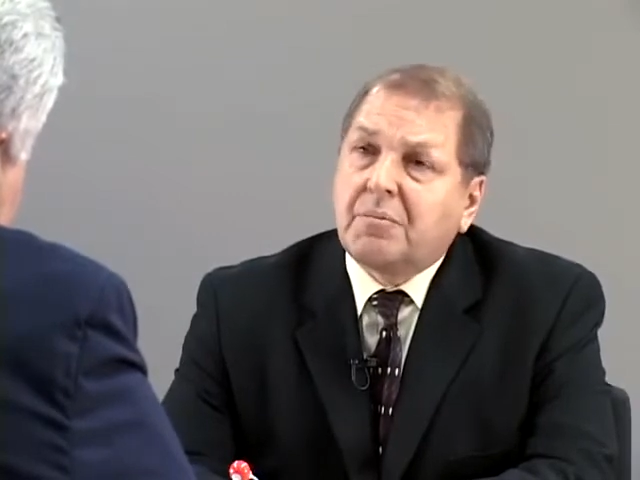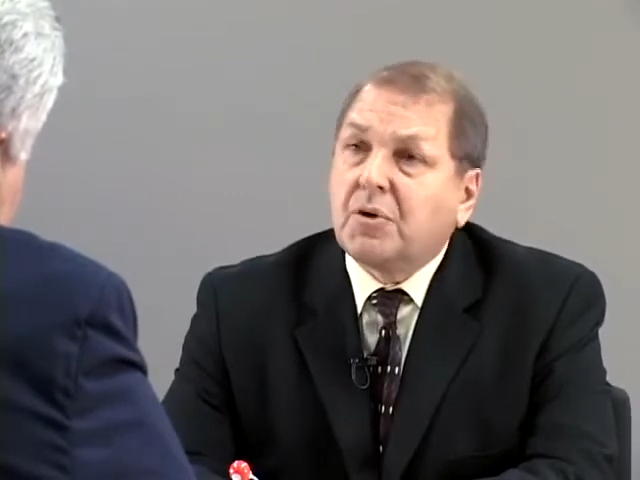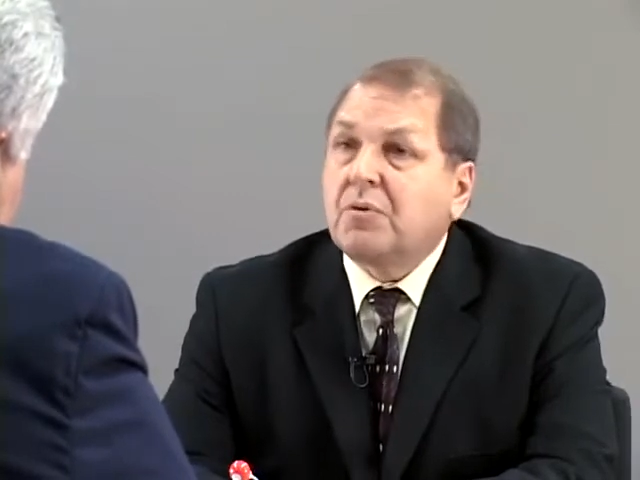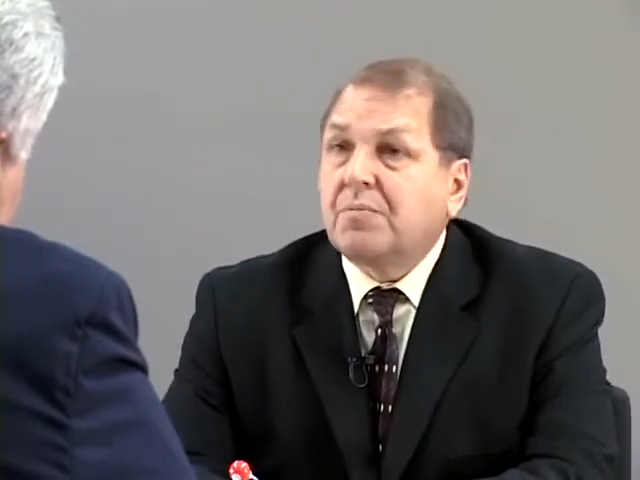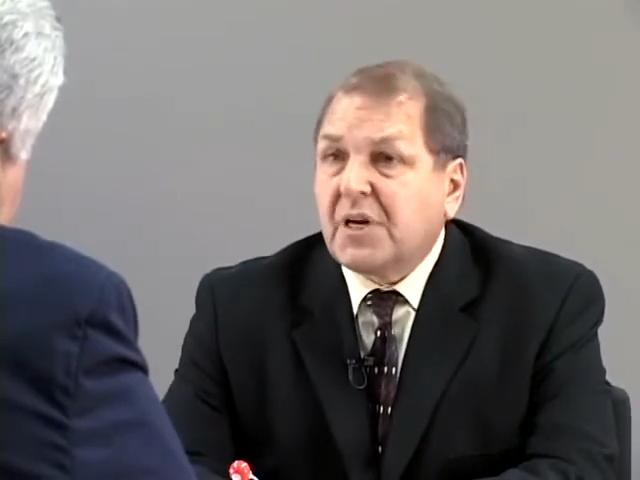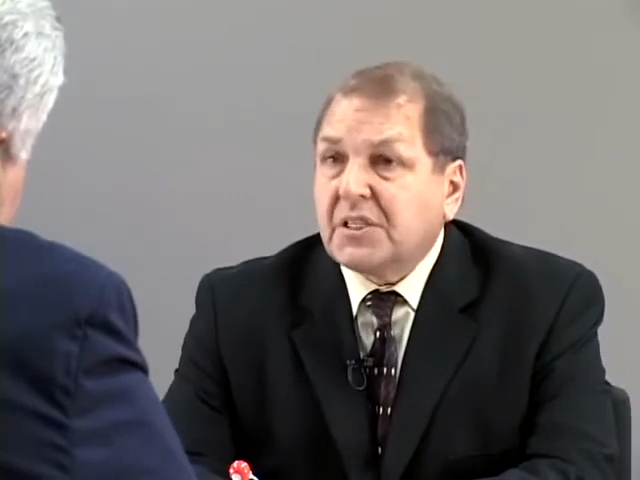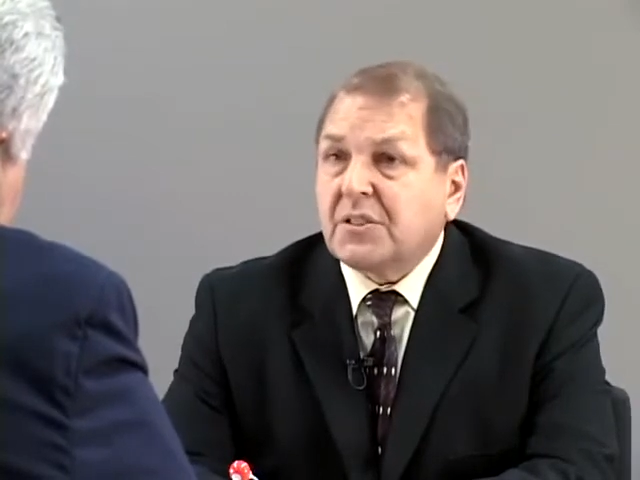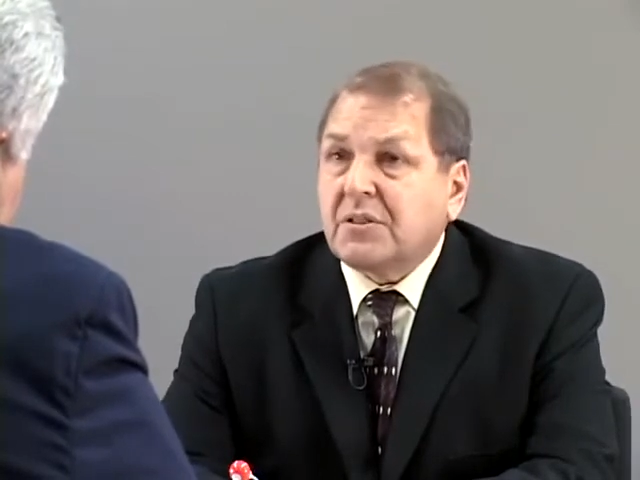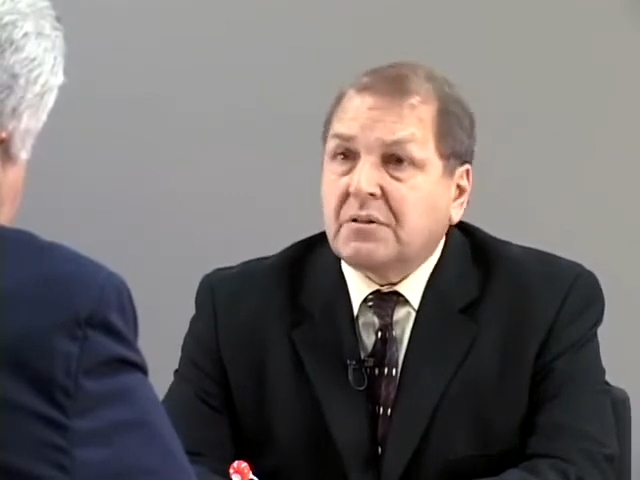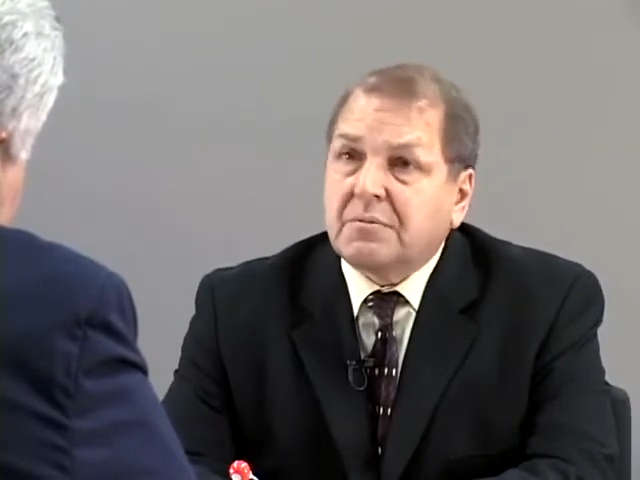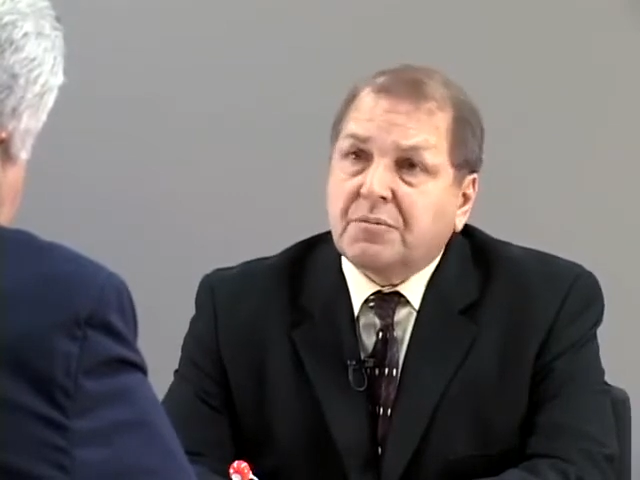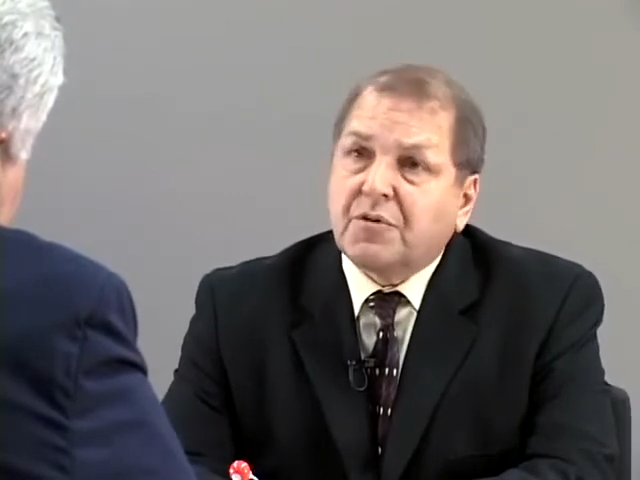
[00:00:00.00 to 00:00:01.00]
build
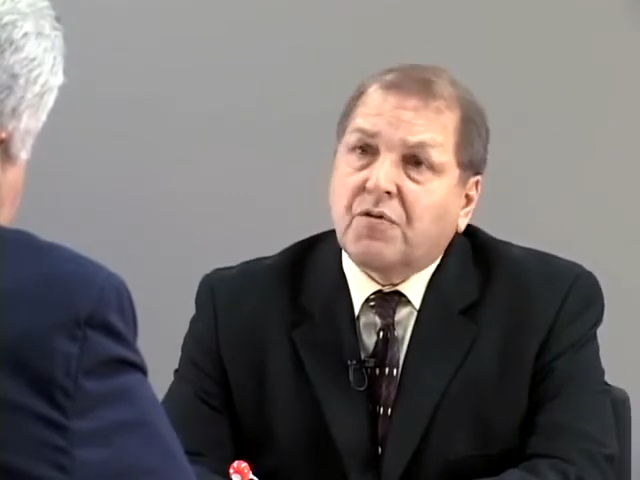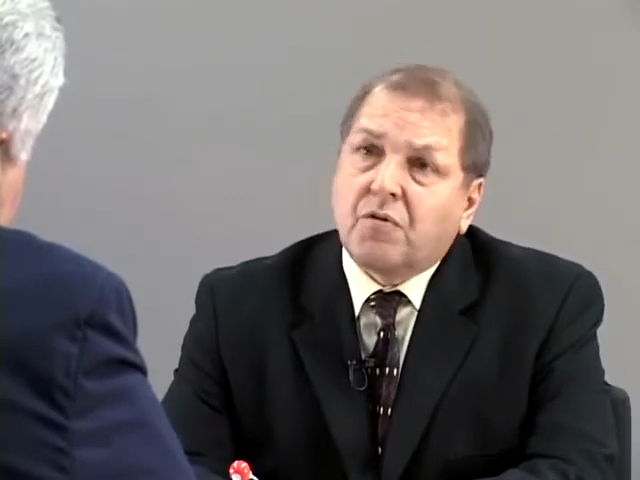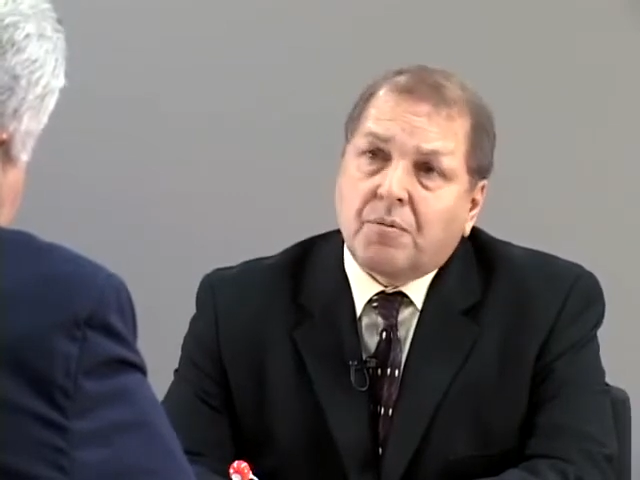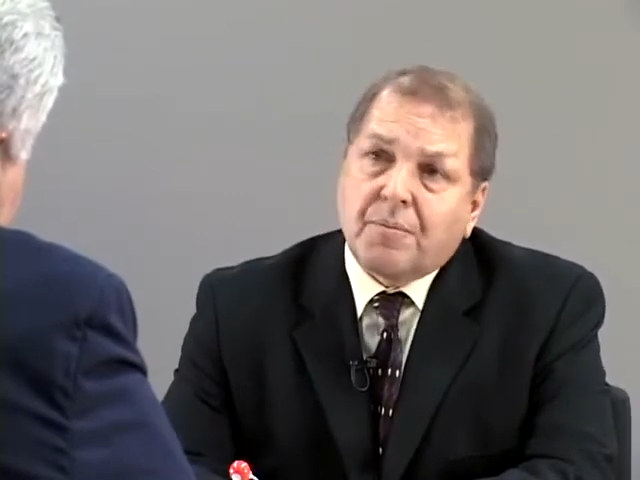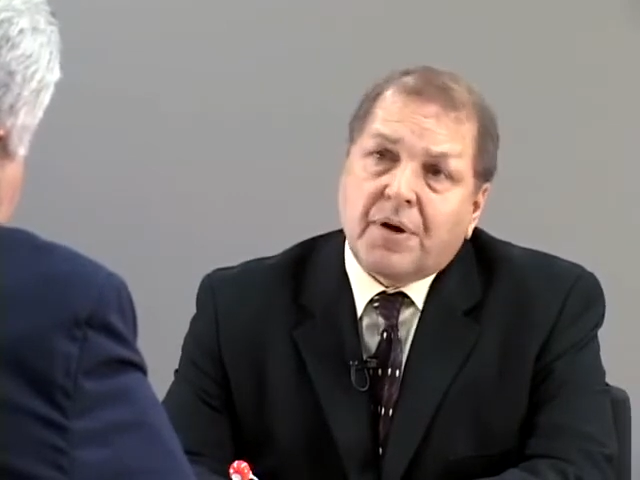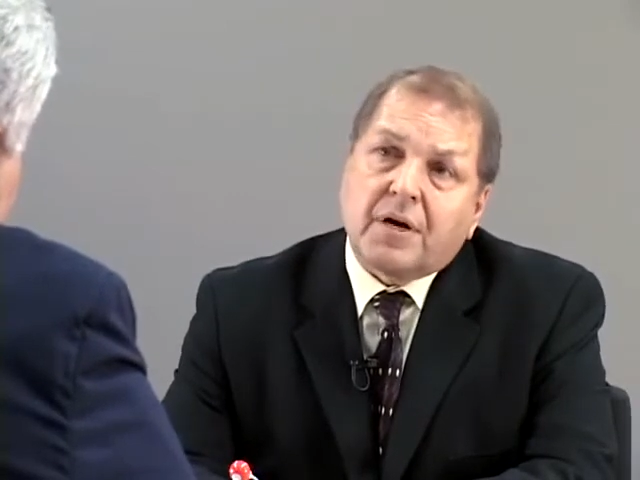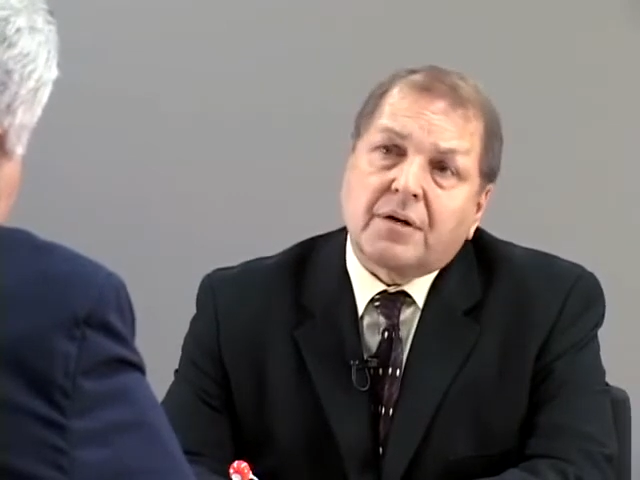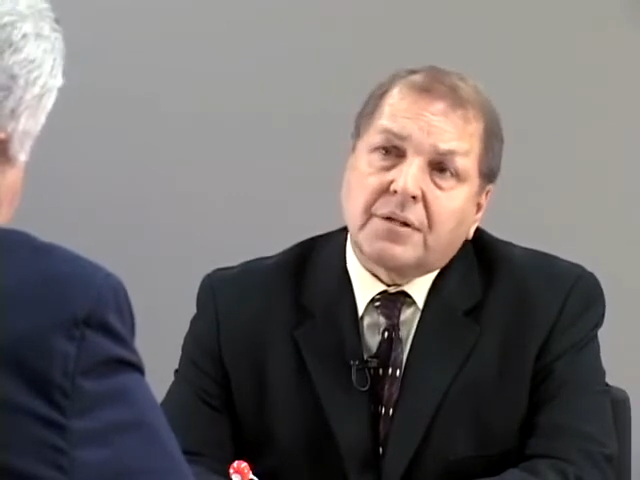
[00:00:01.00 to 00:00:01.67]
muscle and perform better.